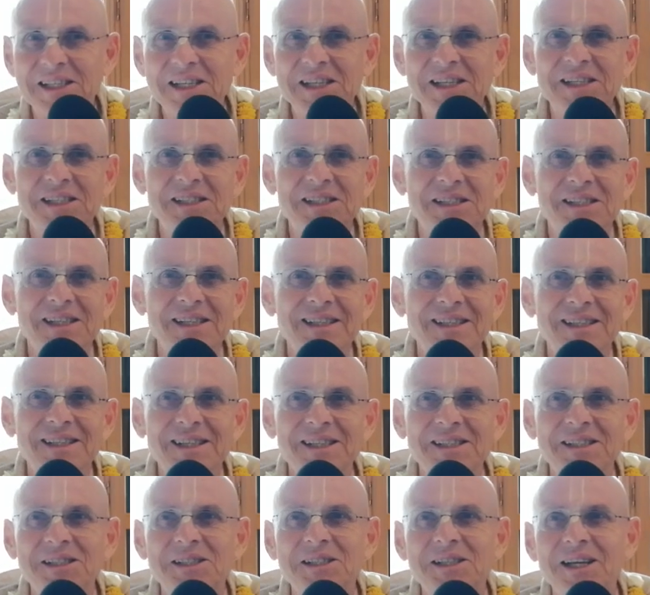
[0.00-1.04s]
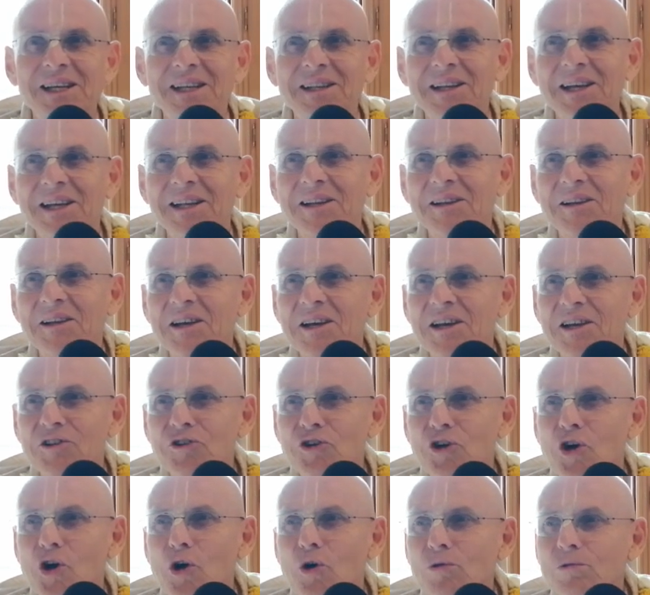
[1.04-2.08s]
and sneeze and this and then
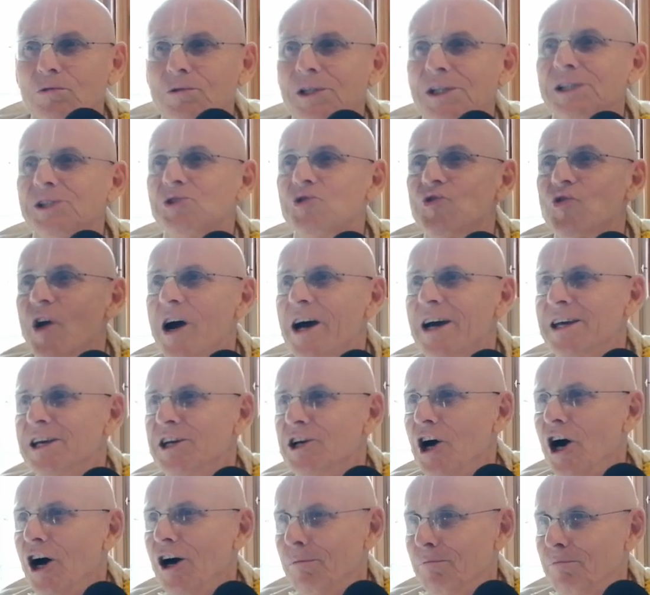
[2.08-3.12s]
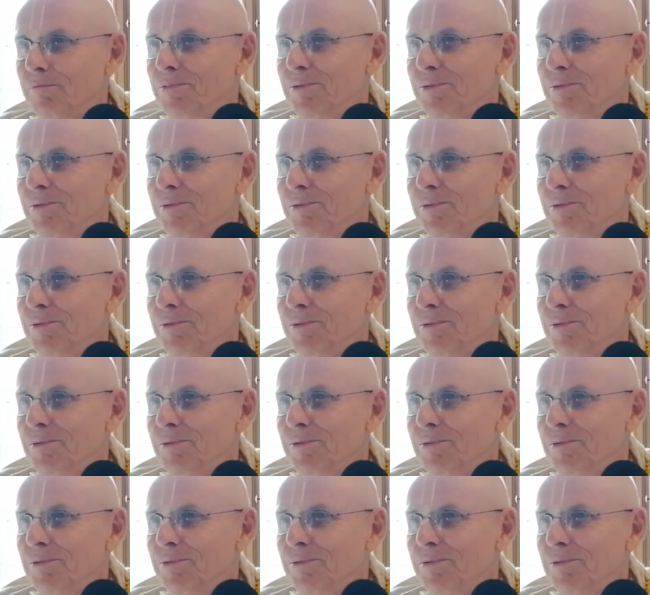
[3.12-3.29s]
the cold is drying